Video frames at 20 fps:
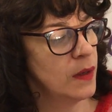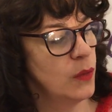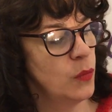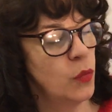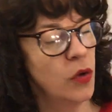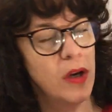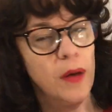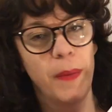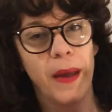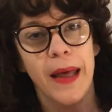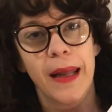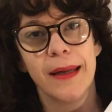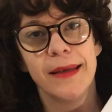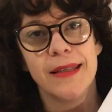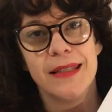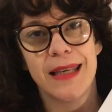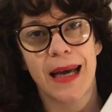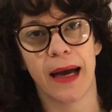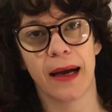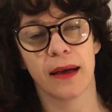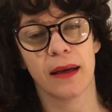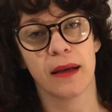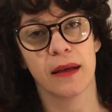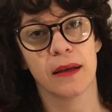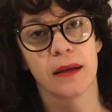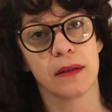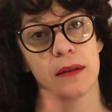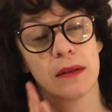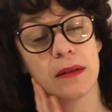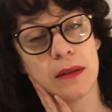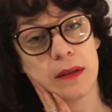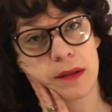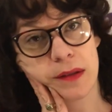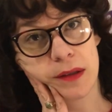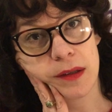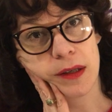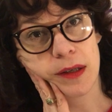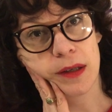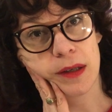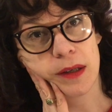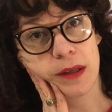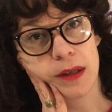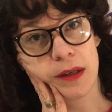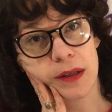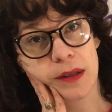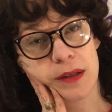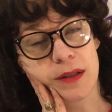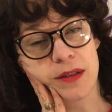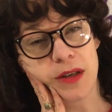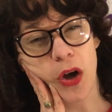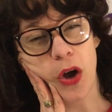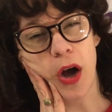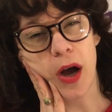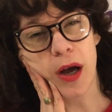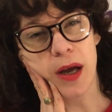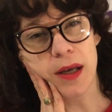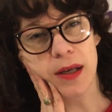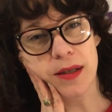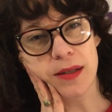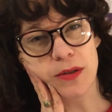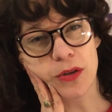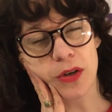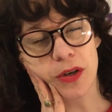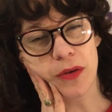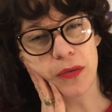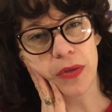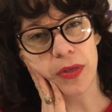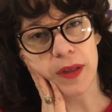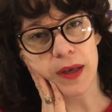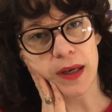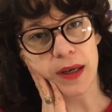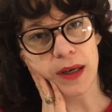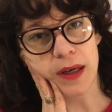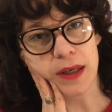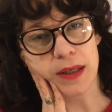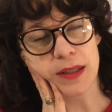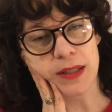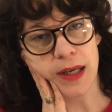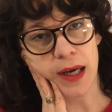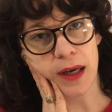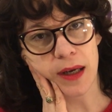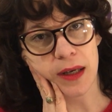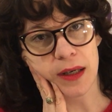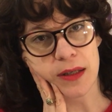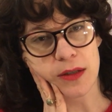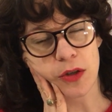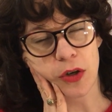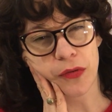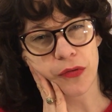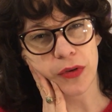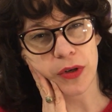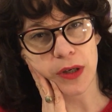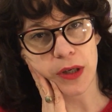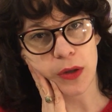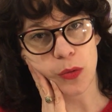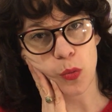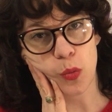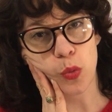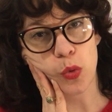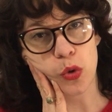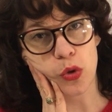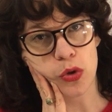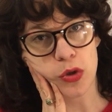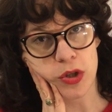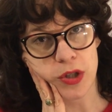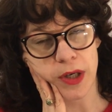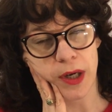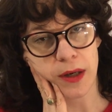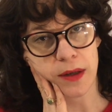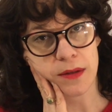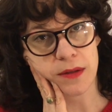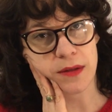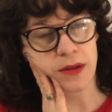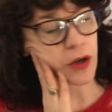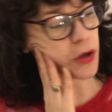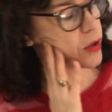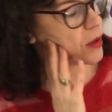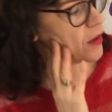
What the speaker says: What about a duck? So I sort of think a duck is often in water. So